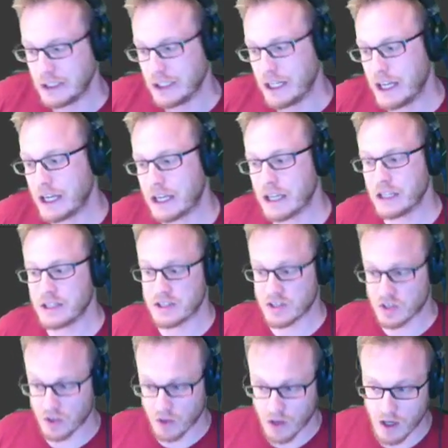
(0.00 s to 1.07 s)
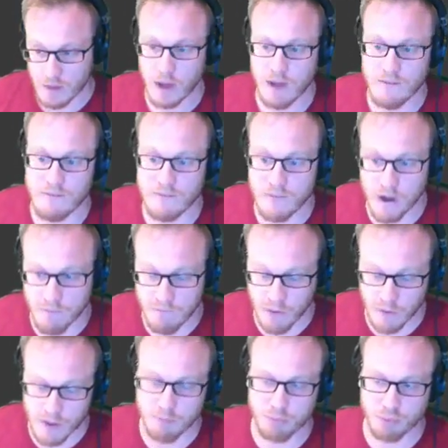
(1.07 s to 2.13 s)
it can describe a
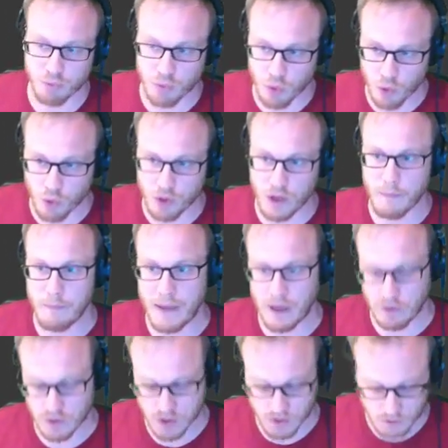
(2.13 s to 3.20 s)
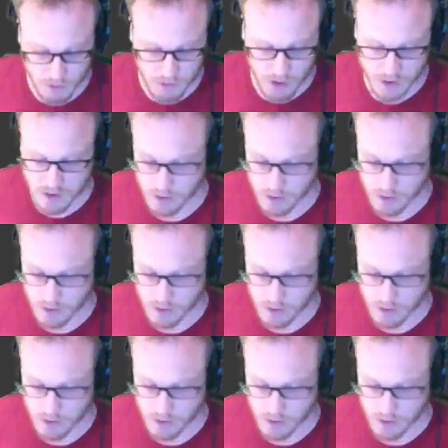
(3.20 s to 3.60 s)
very broad amount of computer